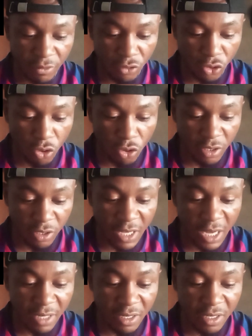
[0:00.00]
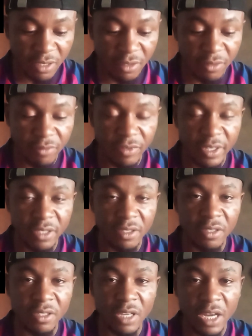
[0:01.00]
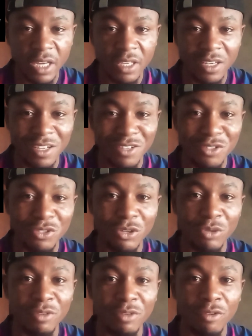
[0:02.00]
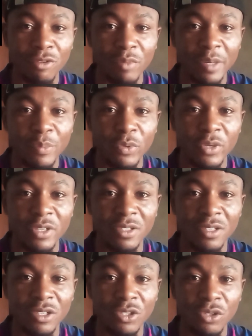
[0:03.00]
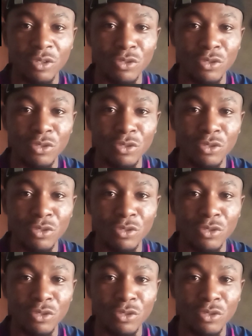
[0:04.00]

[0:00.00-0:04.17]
Jog Gardens versus Häcken. Sorry for my pronunciation.